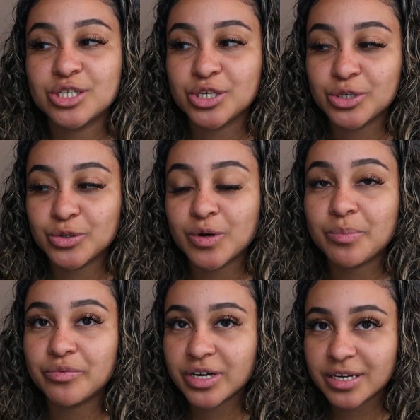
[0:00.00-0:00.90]
to
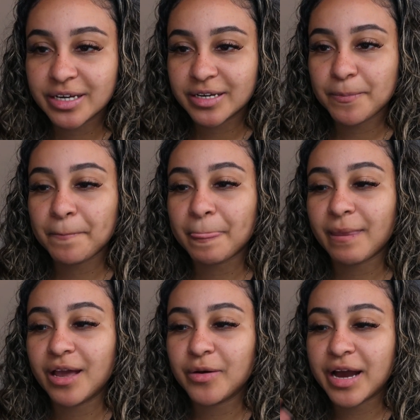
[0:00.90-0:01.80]
Brooklyn
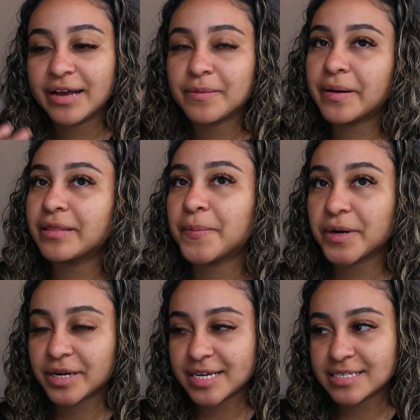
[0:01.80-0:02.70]
kind of by the
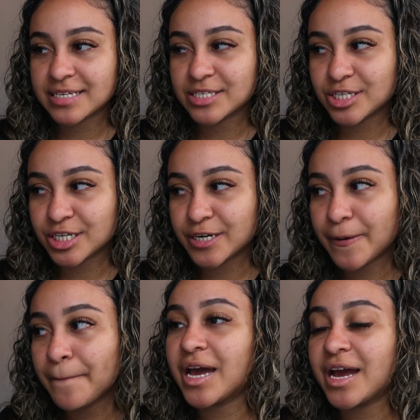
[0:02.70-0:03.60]
Barclay
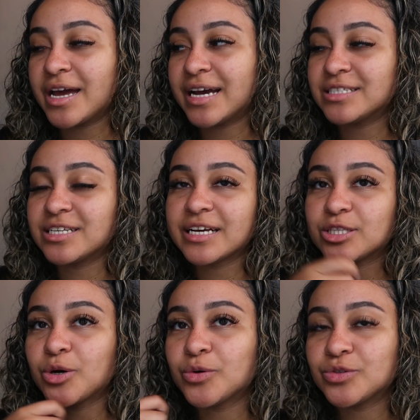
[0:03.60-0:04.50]
Center and I did like
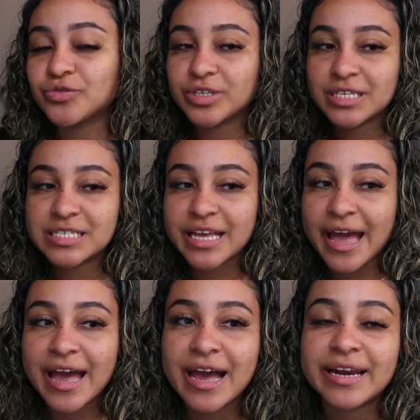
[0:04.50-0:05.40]
the whole 3D
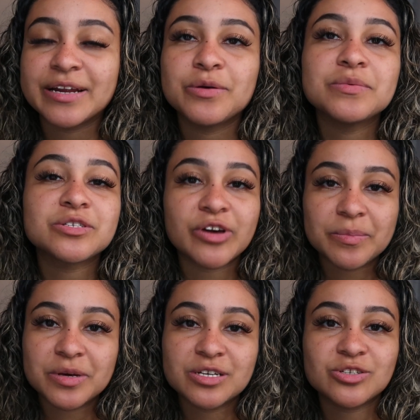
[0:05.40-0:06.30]
scan and it was
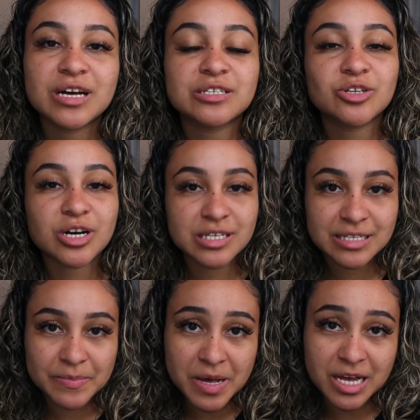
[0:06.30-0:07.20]
great because you got to talk to
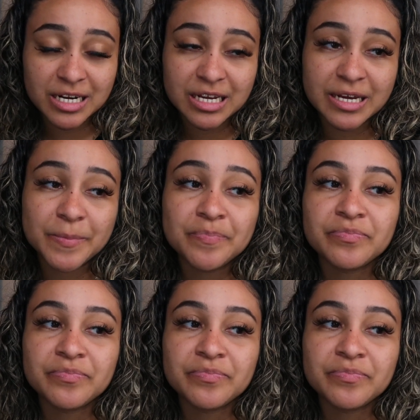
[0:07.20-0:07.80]
somebody